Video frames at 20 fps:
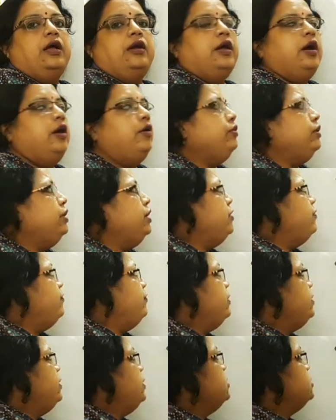Now, if
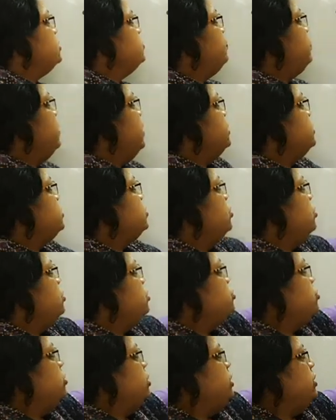it is placed
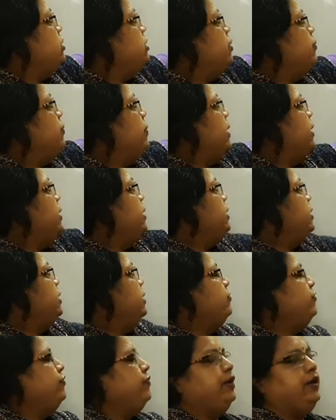also in the
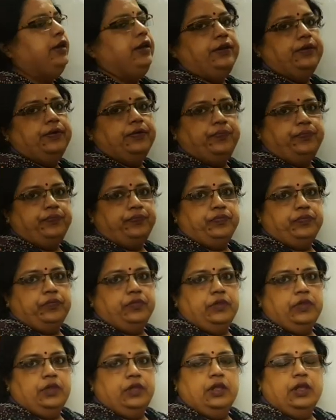magnetic field
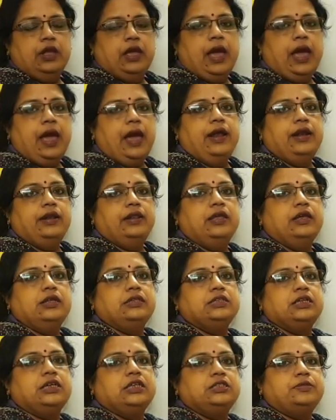and the
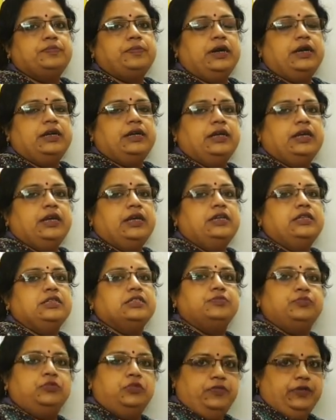charge particle
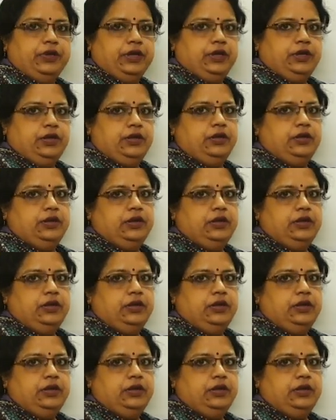is moving,